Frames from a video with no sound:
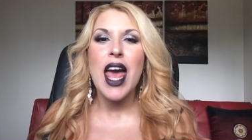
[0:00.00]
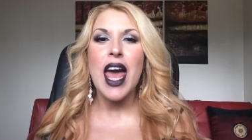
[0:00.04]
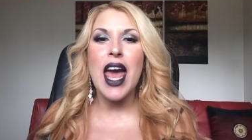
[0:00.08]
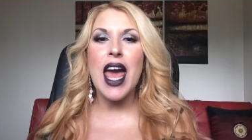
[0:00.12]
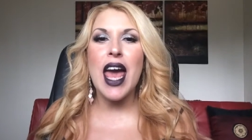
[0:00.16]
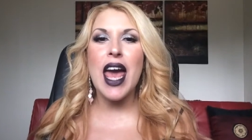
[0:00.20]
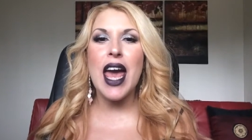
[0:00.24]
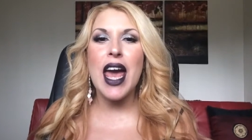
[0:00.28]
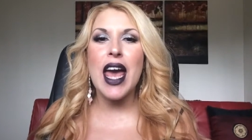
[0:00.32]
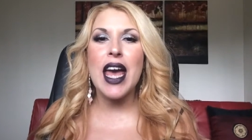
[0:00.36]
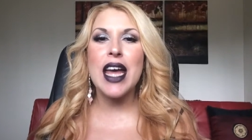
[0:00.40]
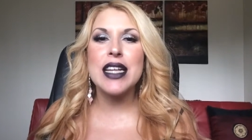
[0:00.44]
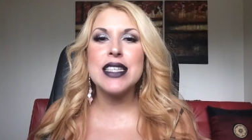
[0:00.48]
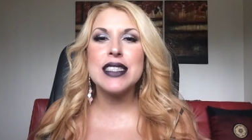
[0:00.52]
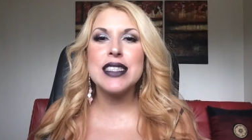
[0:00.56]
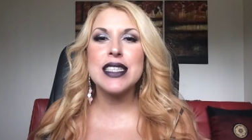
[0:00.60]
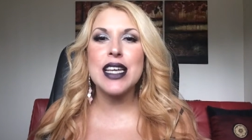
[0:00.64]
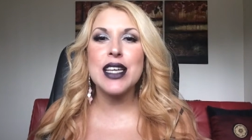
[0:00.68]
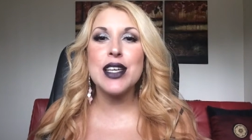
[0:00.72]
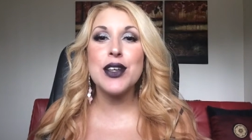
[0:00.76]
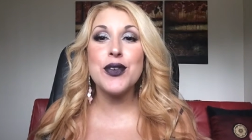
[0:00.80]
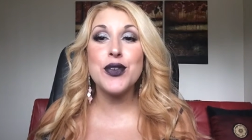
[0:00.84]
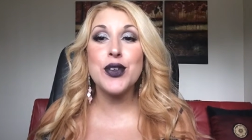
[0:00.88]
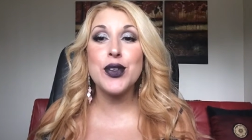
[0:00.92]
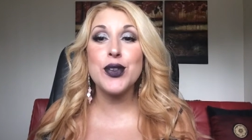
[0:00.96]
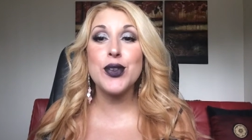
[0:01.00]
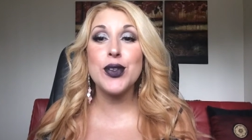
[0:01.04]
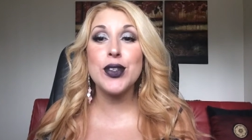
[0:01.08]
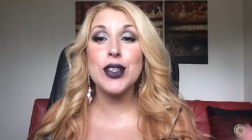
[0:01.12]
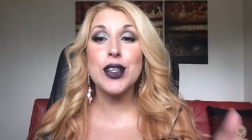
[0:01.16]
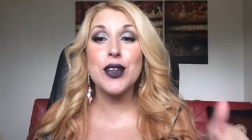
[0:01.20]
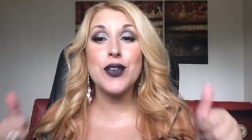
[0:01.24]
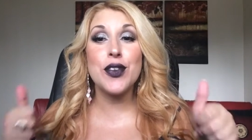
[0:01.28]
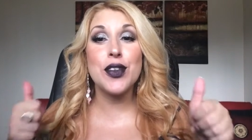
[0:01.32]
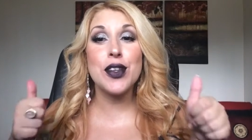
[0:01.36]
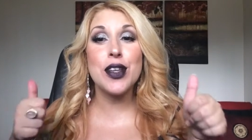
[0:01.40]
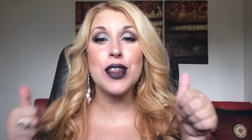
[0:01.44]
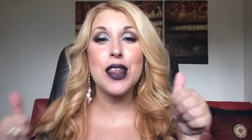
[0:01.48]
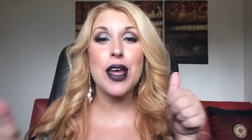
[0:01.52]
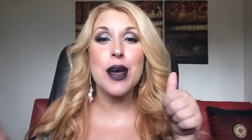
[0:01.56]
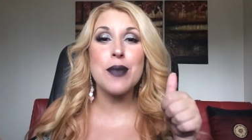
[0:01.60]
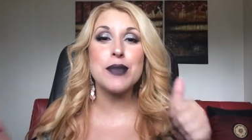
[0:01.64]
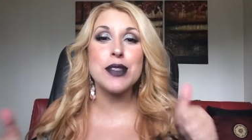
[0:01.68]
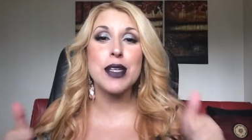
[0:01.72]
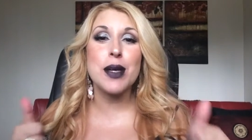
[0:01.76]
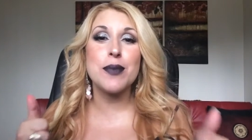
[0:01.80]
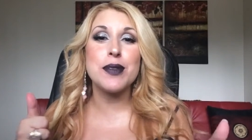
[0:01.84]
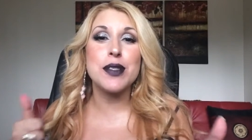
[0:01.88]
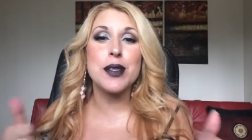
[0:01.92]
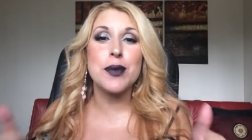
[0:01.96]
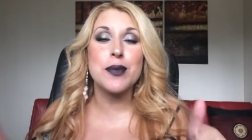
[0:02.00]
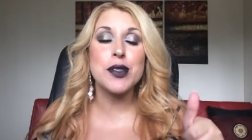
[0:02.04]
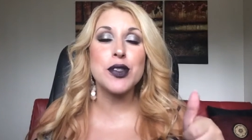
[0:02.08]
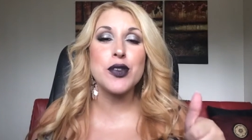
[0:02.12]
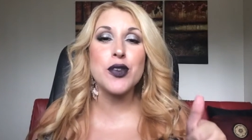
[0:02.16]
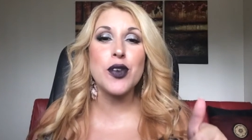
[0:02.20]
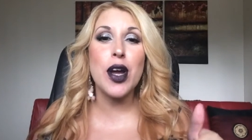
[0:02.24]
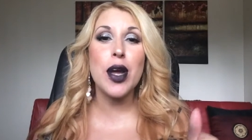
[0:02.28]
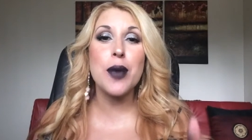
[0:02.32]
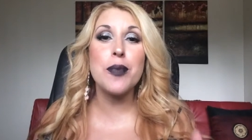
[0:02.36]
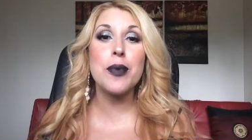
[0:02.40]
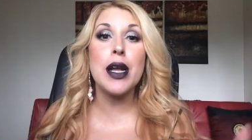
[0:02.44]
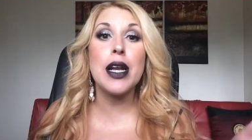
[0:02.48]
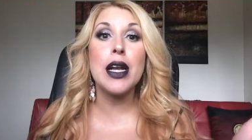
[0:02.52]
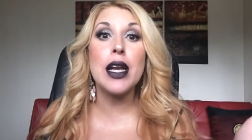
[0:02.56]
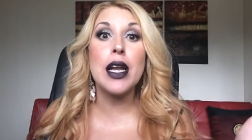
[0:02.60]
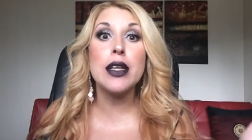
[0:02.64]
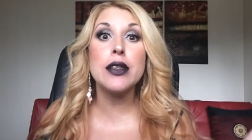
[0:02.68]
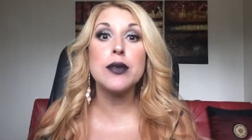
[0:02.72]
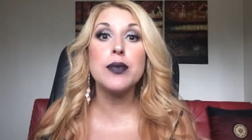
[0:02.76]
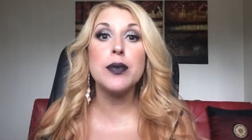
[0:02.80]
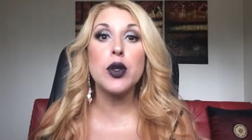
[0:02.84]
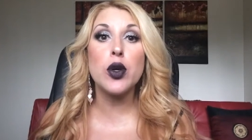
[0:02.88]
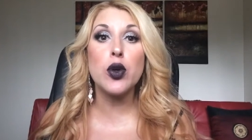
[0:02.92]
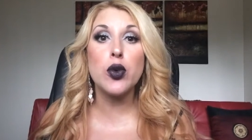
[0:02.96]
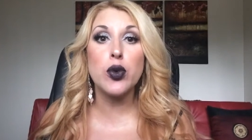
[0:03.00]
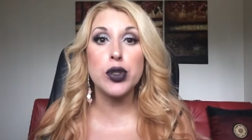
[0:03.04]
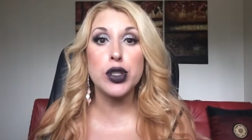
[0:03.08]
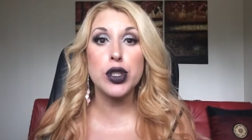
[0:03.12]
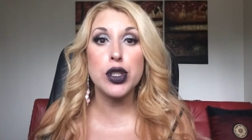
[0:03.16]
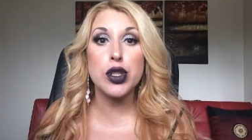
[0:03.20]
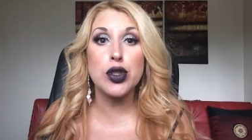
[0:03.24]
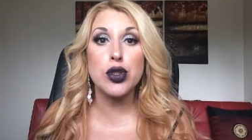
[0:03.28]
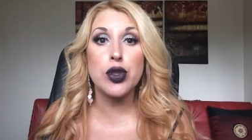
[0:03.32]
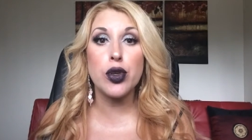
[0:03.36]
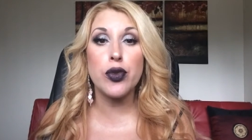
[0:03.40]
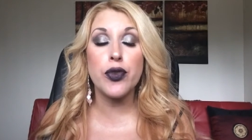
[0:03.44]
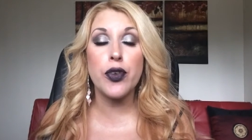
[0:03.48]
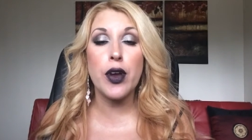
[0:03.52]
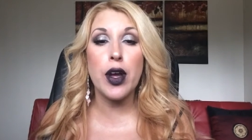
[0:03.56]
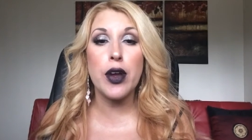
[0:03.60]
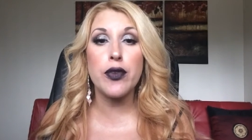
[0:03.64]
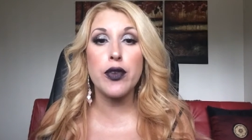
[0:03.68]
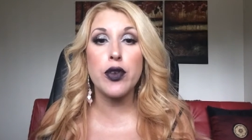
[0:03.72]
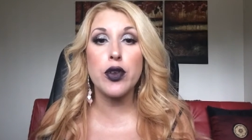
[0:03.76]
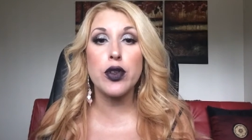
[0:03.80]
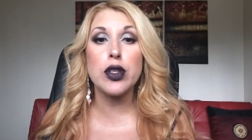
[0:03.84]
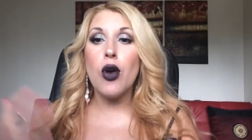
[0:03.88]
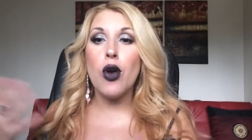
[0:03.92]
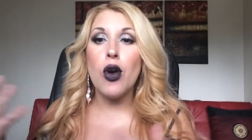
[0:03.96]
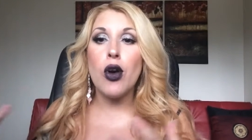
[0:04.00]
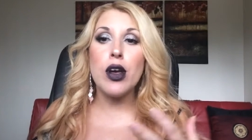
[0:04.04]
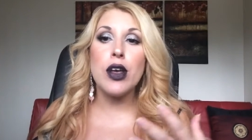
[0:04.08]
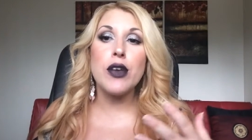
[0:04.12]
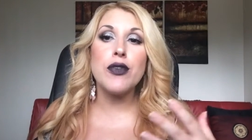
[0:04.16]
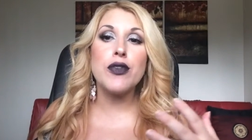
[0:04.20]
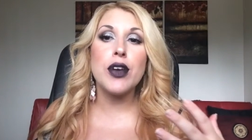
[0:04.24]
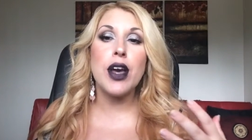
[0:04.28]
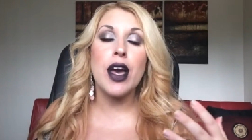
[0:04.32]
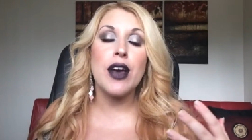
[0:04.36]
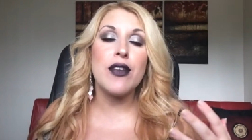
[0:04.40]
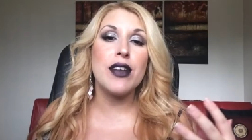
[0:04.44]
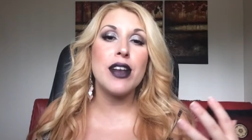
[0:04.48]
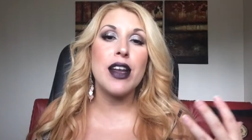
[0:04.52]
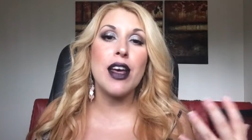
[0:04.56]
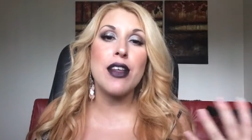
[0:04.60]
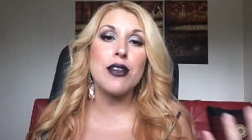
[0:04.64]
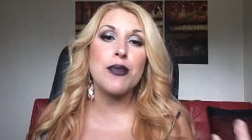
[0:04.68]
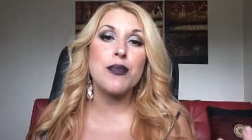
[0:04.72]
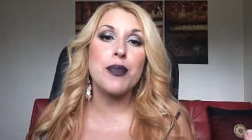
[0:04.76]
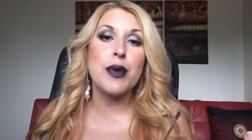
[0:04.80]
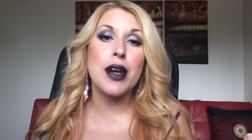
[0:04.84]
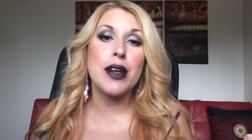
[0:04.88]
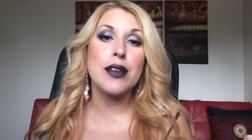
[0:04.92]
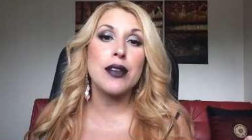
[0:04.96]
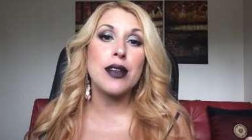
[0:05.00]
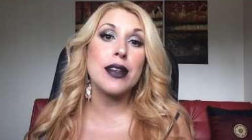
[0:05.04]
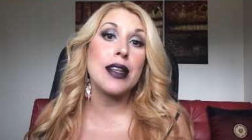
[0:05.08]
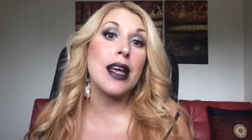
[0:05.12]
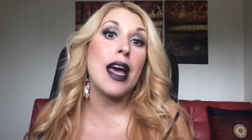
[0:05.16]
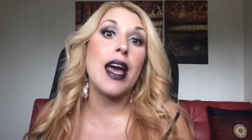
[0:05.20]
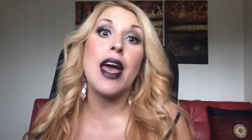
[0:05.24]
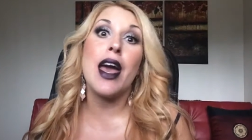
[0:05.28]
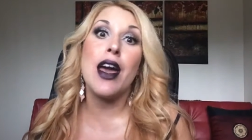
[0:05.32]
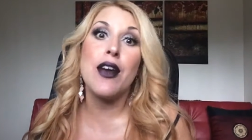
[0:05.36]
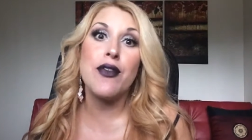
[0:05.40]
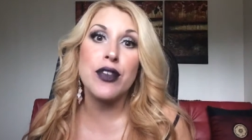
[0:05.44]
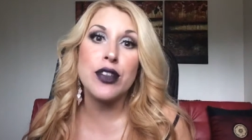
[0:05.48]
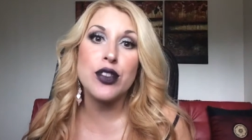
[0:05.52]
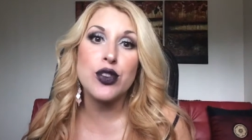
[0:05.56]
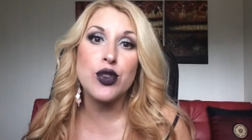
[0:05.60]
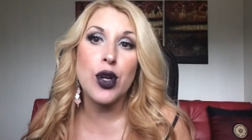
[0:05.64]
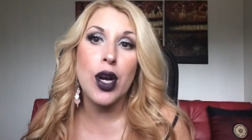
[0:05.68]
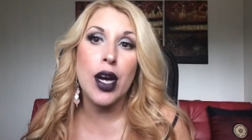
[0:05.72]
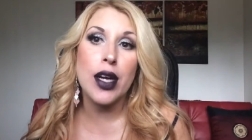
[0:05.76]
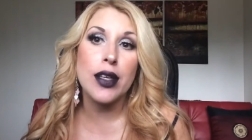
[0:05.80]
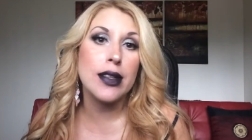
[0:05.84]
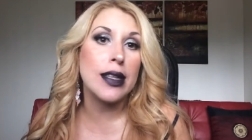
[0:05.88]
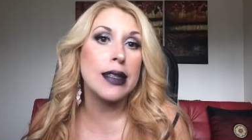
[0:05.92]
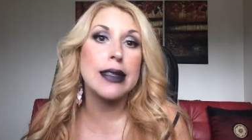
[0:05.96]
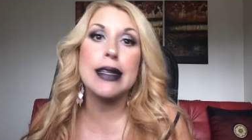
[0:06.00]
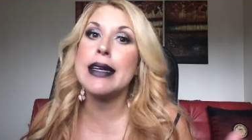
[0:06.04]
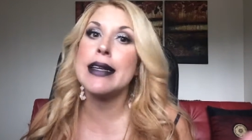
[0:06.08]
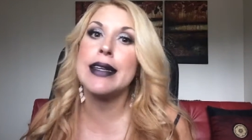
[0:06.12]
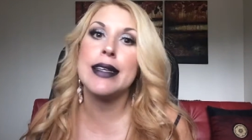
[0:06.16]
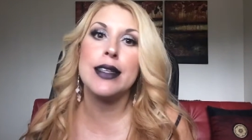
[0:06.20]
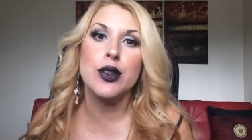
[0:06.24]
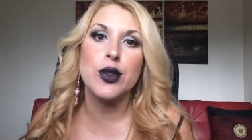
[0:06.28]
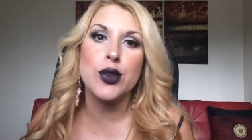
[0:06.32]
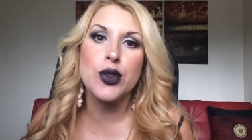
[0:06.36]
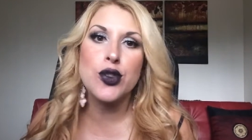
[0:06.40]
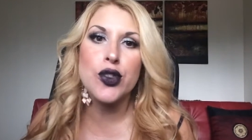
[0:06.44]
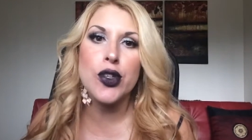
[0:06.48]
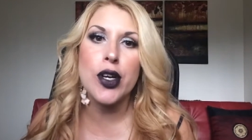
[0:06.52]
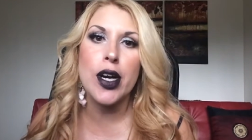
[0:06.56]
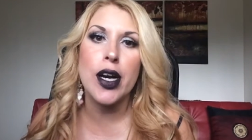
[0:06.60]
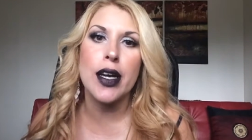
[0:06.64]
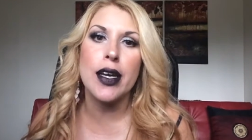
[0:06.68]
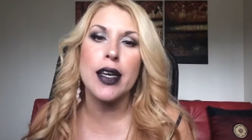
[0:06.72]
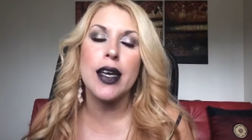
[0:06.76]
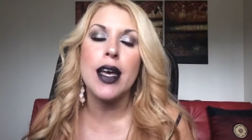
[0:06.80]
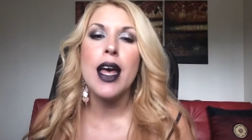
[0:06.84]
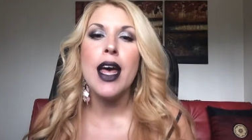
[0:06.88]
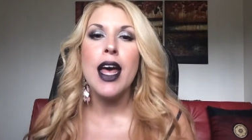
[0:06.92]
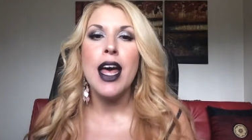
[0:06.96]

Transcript: And if you do, give it a thumbs up, subscribe, and let me know which is your favorite, or if you have another brand that I haven't tried that I need to try.